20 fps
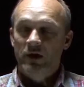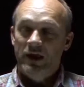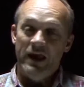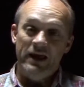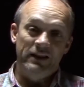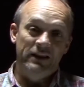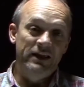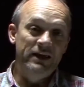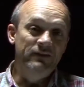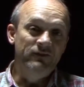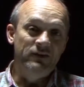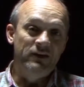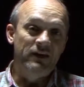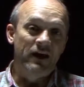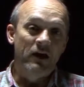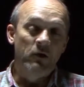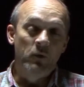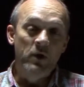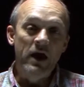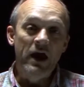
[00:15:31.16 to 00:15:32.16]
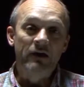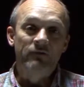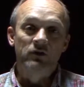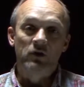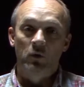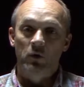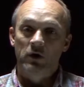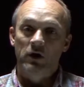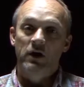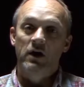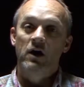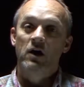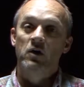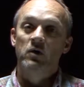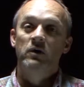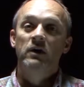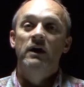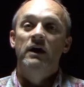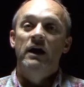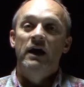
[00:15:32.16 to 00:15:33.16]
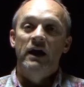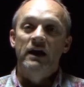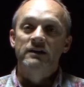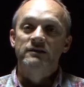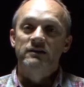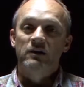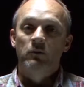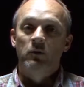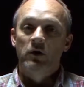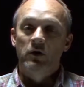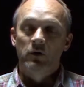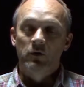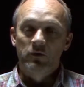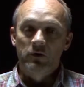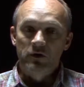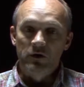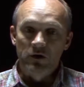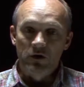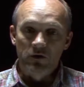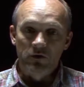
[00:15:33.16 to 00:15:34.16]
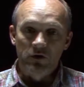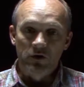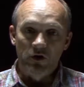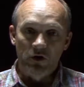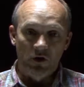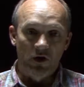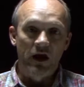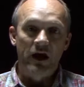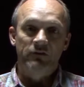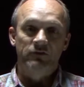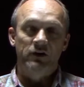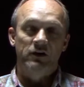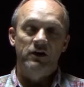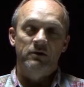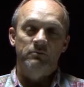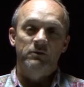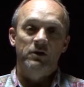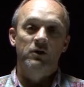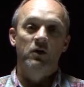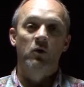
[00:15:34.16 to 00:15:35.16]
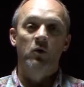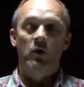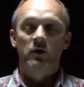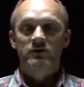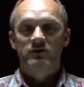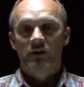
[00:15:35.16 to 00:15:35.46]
We can't leave today. We have nowhere to go. He said, well, you're going to have to come to court.